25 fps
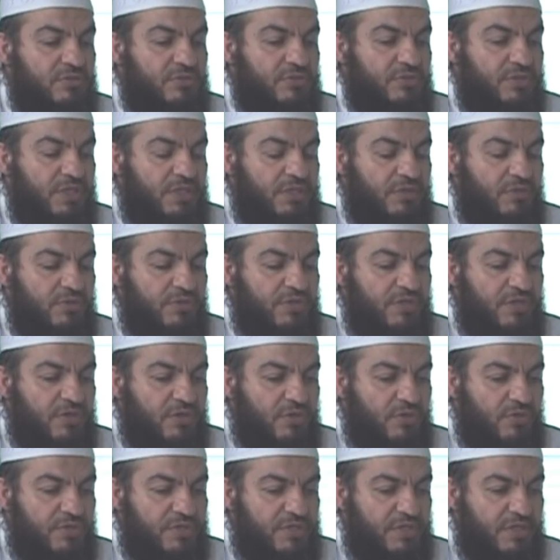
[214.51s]
okay,
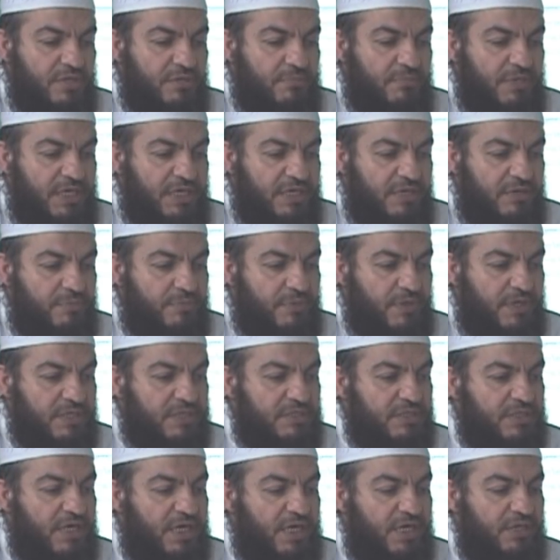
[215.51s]
or the remaining
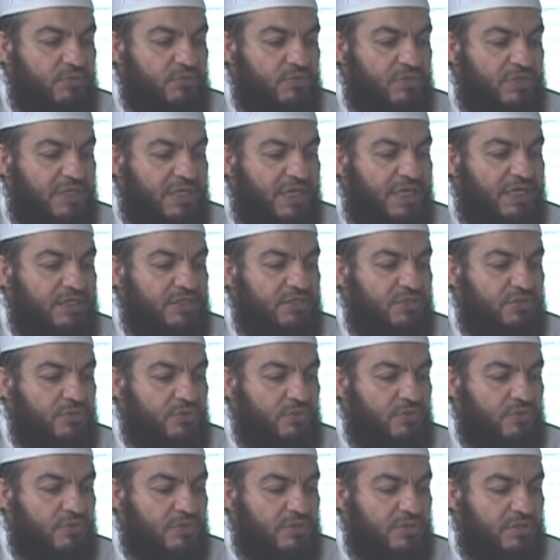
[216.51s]
part, I would like
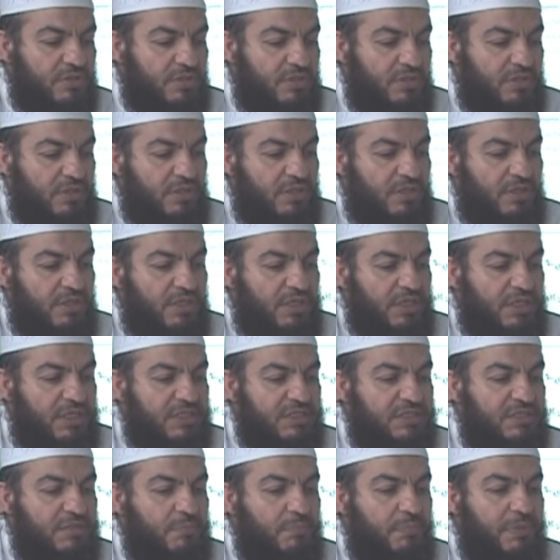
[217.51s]
to
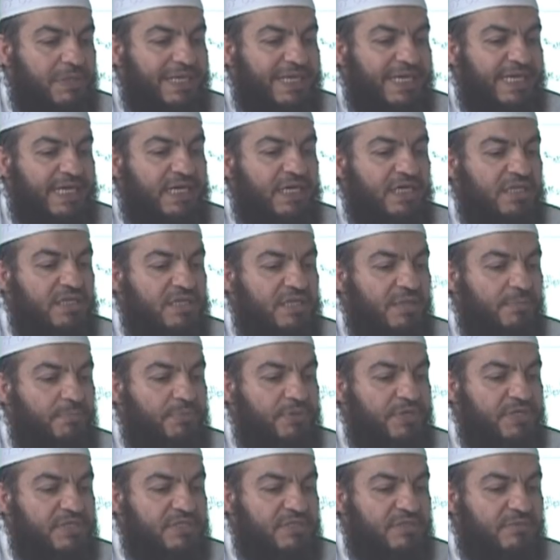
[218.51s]
explain the
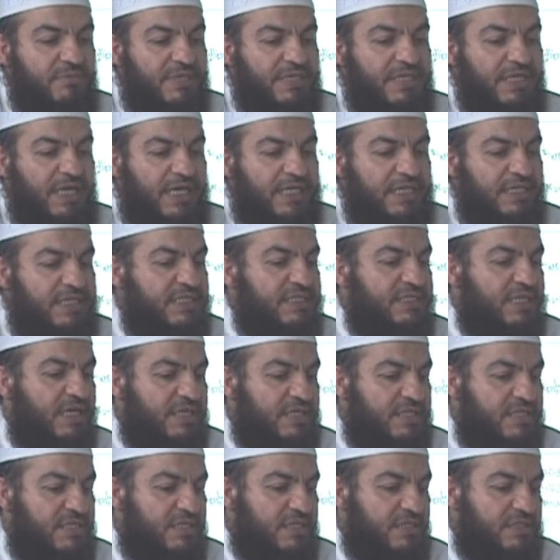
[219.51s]
principle, and these
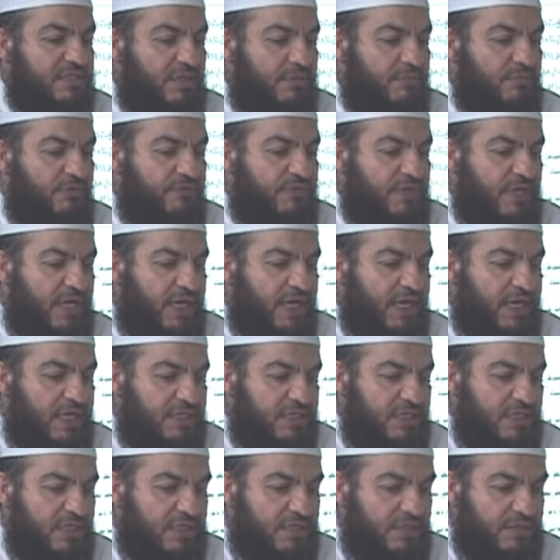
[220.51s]
are some of the
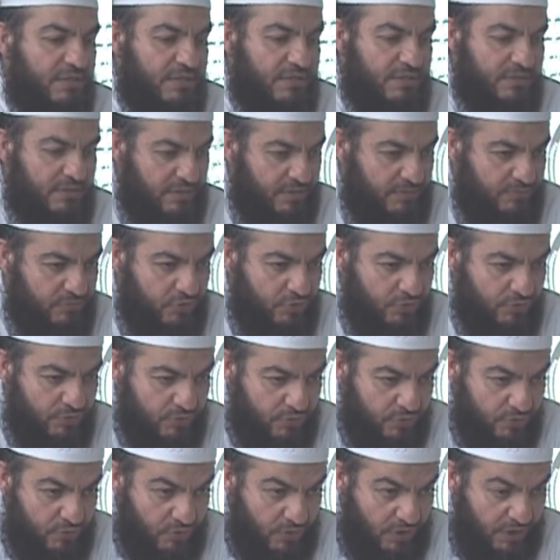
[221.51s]
hadith, I'm sure
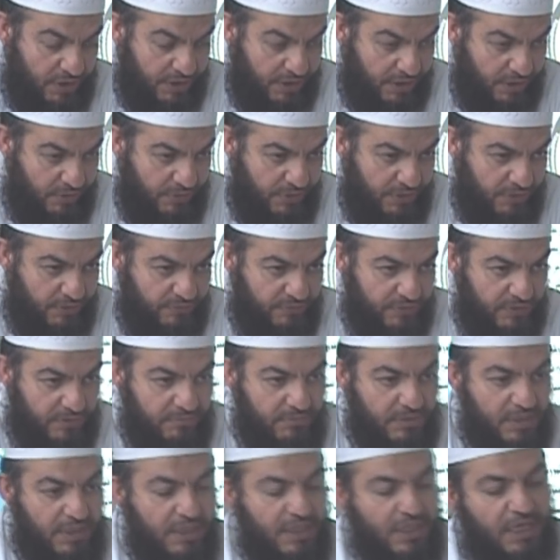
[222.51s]
you are aware of
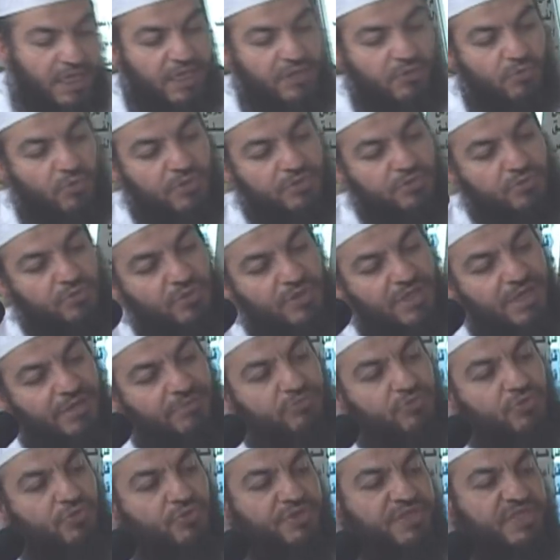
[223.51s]
them. I want to
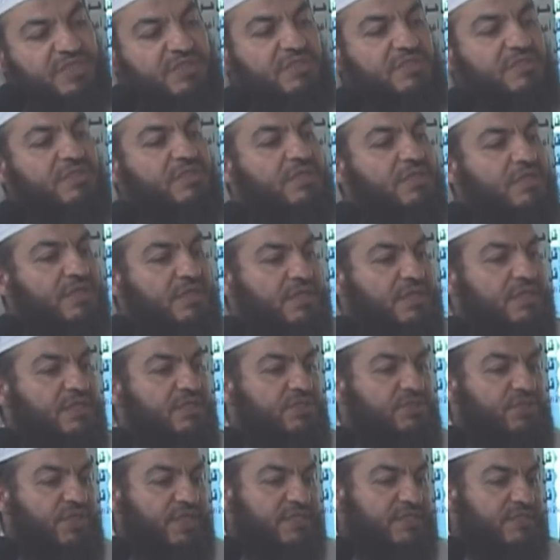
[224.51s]
come to this
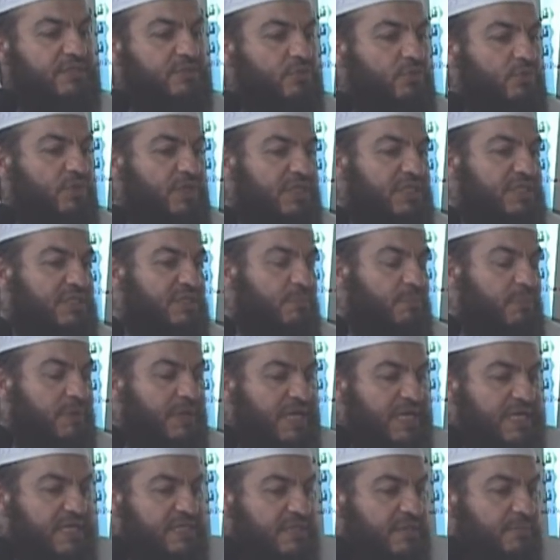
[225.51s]
just to
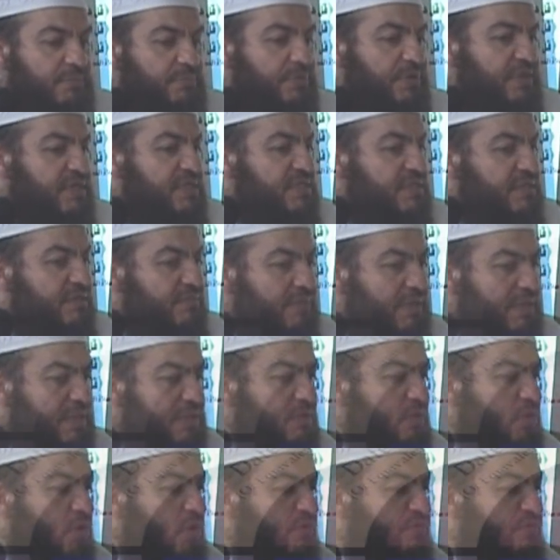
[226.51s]
explain the principle